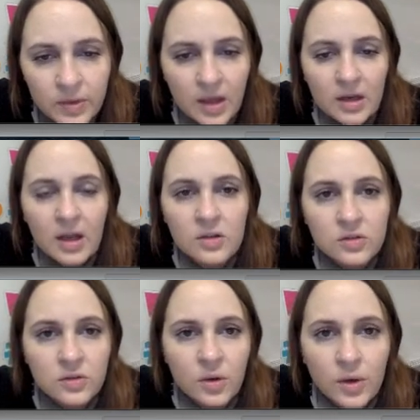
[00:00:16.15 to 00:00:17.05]
and
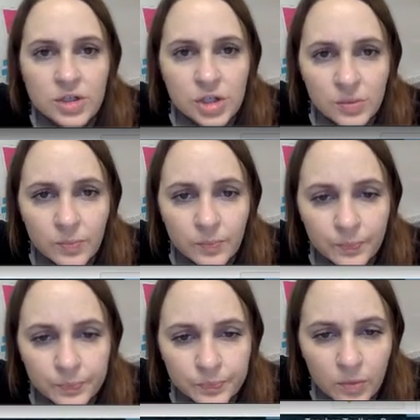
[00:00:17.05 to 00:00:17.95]
answer the question.
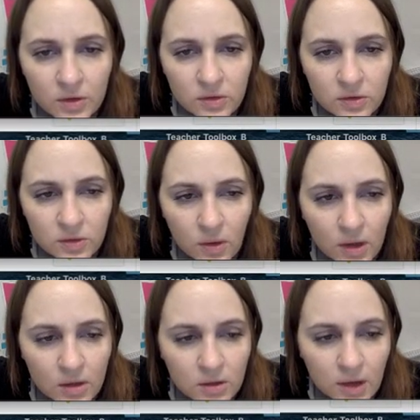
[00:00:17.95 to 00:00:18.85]
So let's go ahead
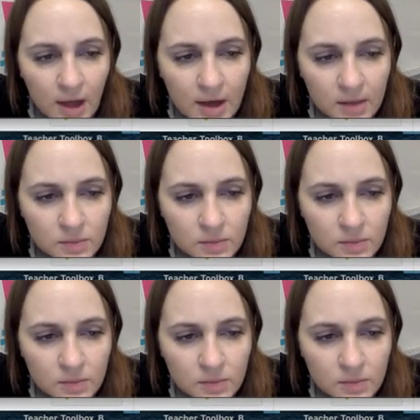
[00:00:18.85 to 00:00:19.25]
and look at it.